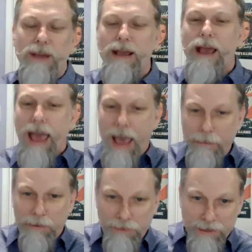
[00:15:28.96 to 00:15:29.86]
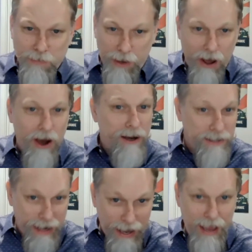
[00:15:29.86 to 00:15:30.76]
hemp belongs
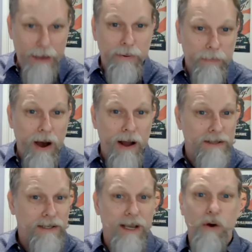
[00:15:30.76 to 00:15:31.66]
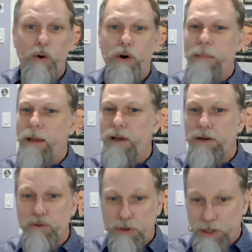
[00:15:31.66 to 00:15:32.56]
in a hemp policy or maybe a
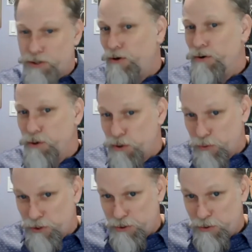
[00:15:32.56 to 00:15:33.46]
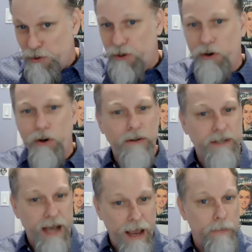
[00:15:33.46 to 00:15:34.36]
traditional nutraceutical
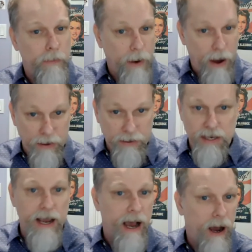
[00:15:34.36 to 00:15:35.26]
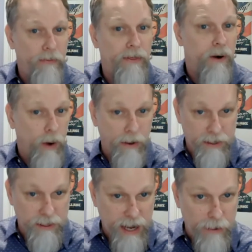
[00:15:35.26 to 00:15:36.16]
type policy, a health and
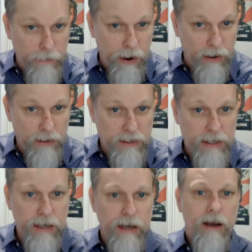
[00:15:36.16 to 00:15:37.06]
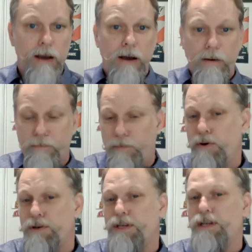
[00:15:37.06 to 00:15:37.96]
wellness type policy,
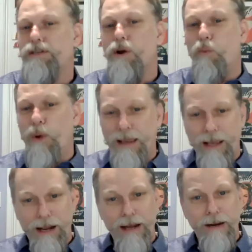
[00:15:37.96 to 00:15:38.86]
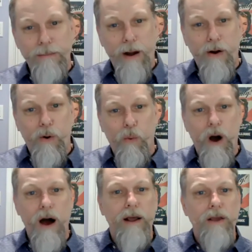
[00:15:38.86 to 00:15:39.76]
versus regulated
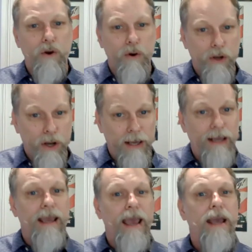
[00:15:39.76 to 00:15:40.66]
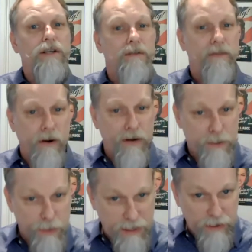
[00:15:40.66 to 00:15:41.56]
marijuana. You're going to engage very
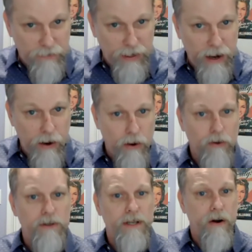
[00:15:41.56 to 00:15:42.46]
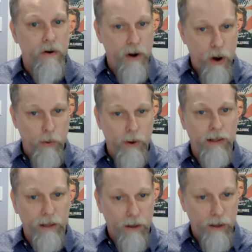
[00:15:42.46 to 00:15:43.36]
specific carriers that are
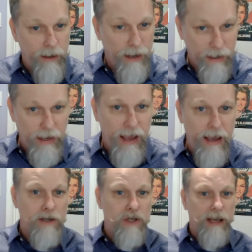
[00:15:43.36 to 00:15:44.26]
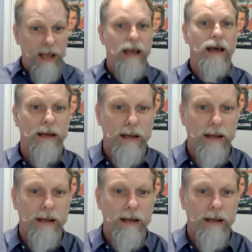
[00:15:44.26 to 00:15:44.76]
knowingly engaging in